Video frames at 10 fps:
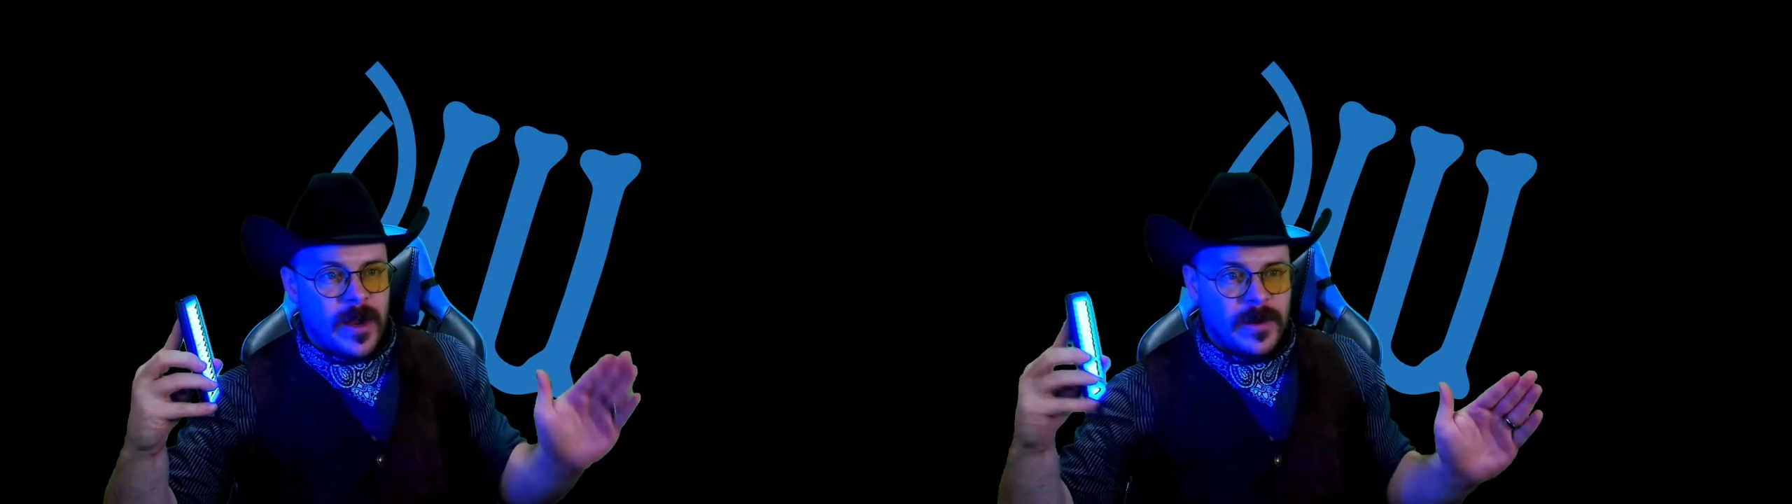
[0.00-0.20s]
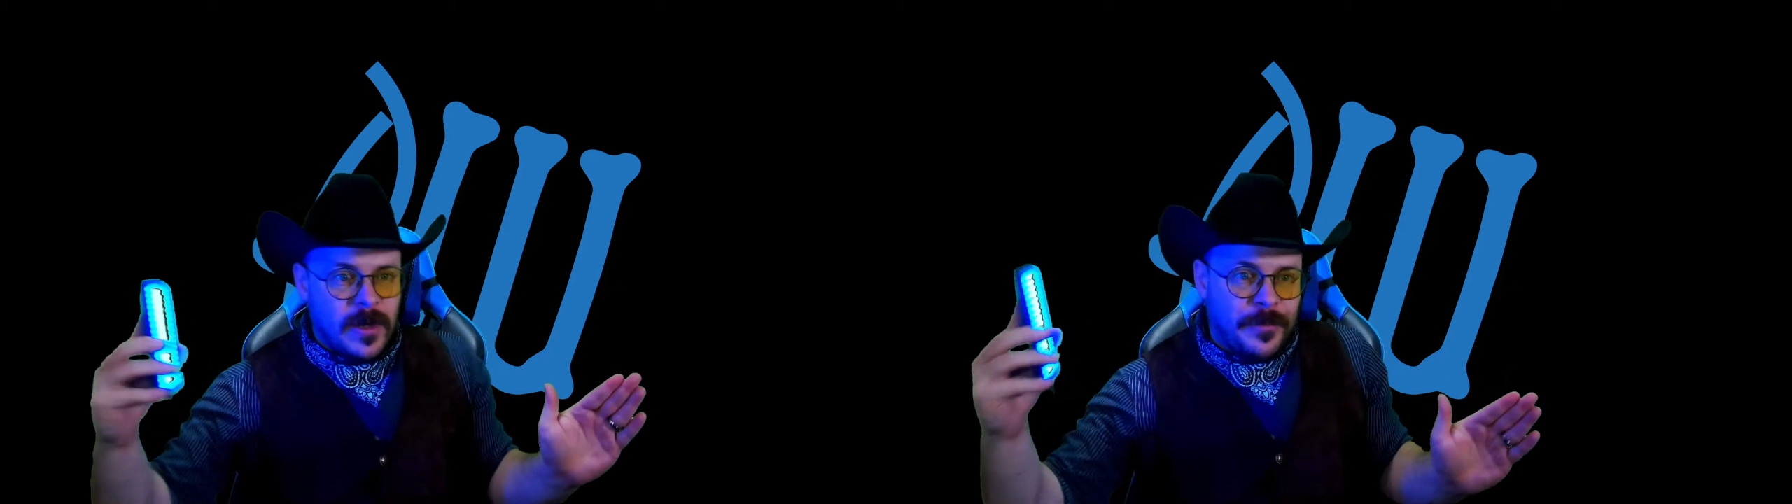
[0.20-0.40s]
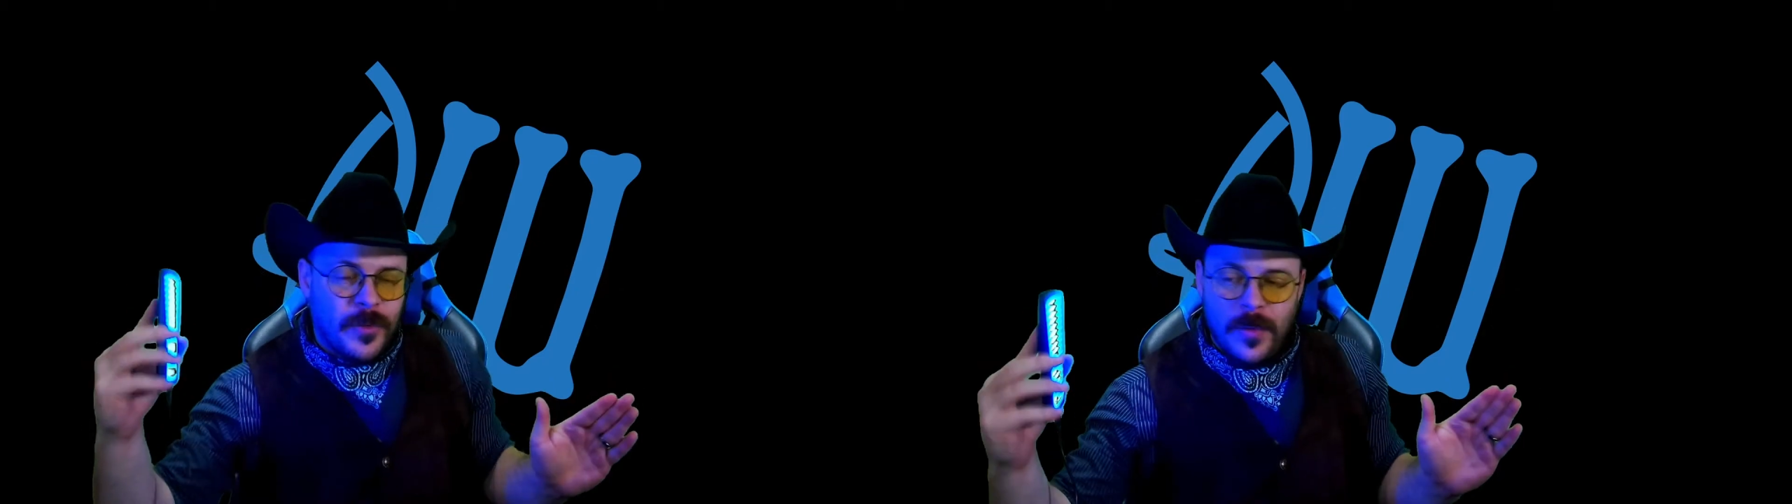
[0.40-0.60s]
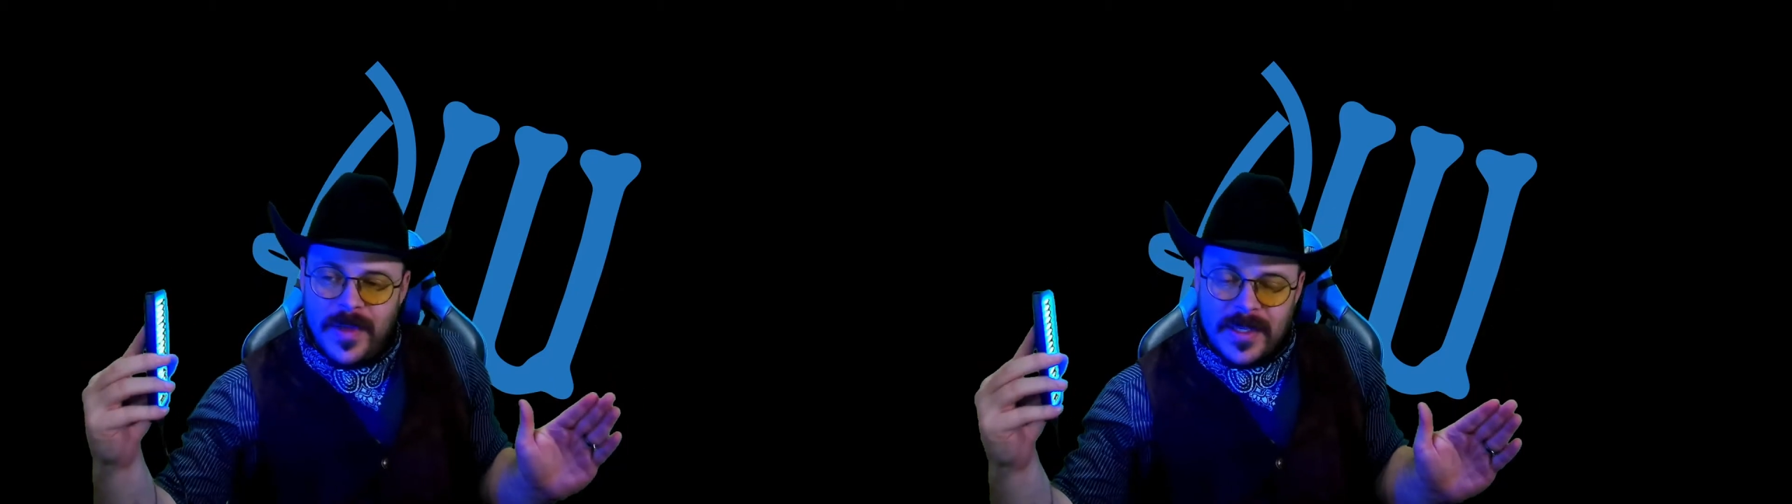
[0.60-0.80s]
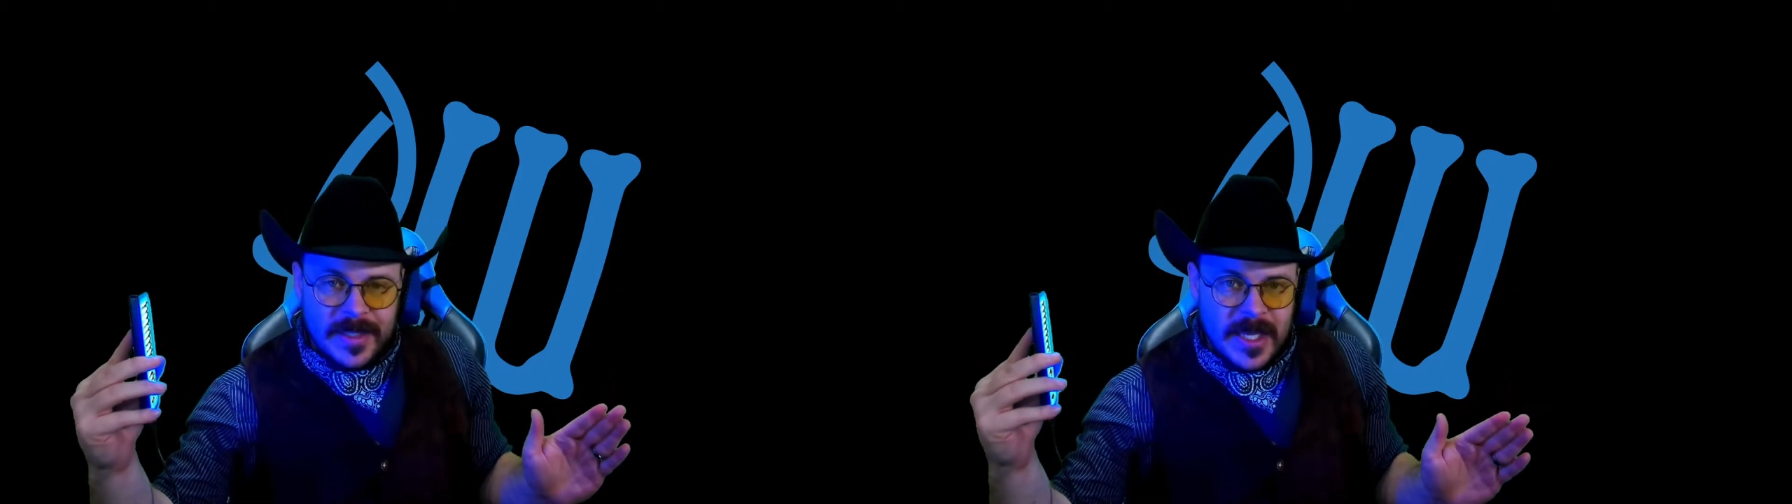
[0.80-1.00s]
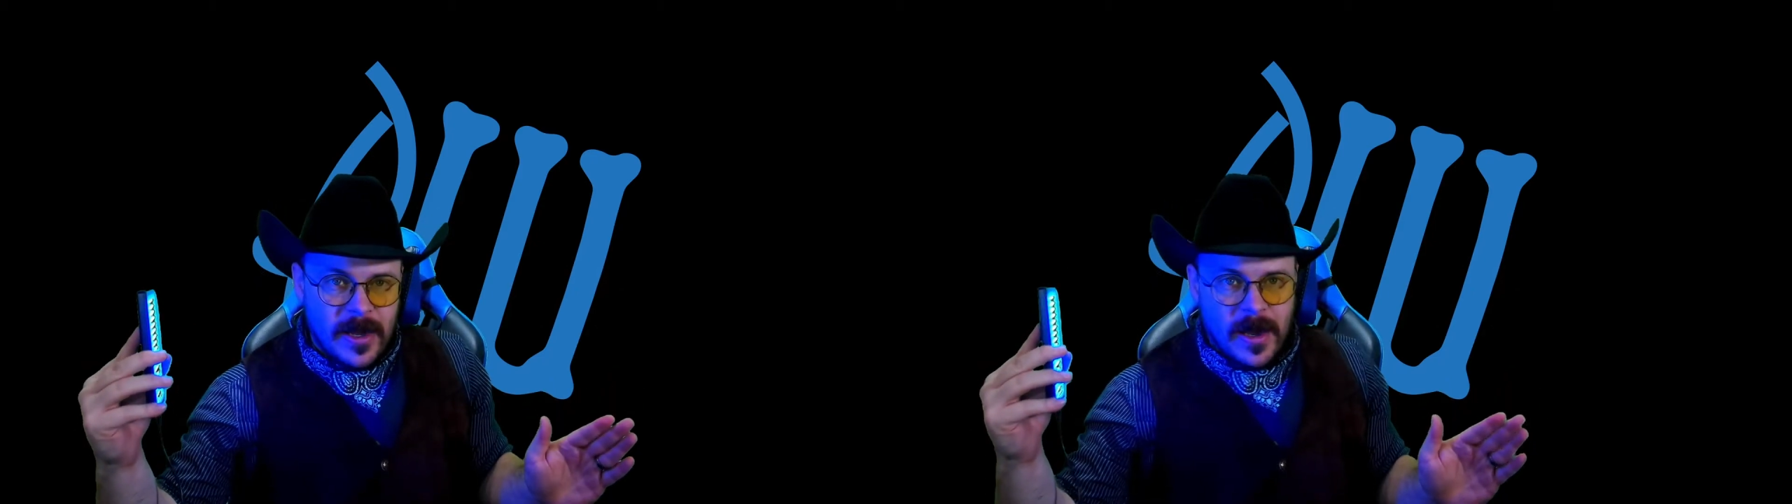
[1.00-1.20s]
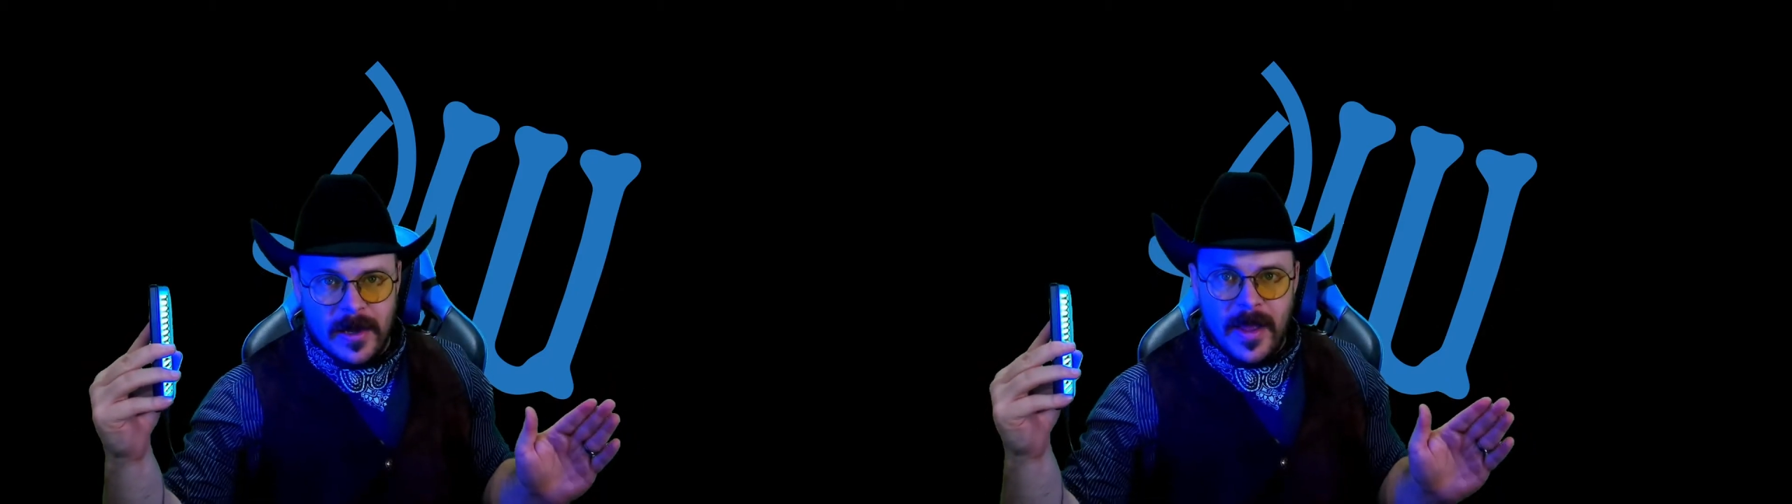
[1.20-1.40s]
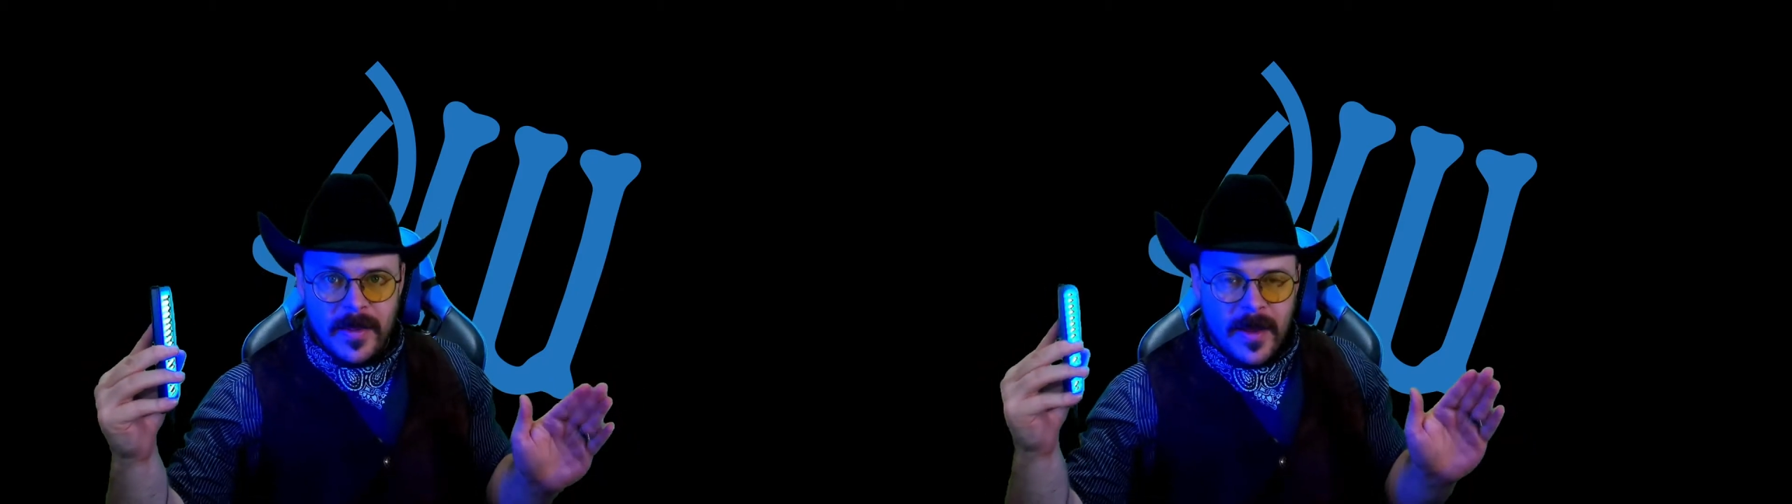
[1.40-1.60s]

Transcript: and you throw this thing on the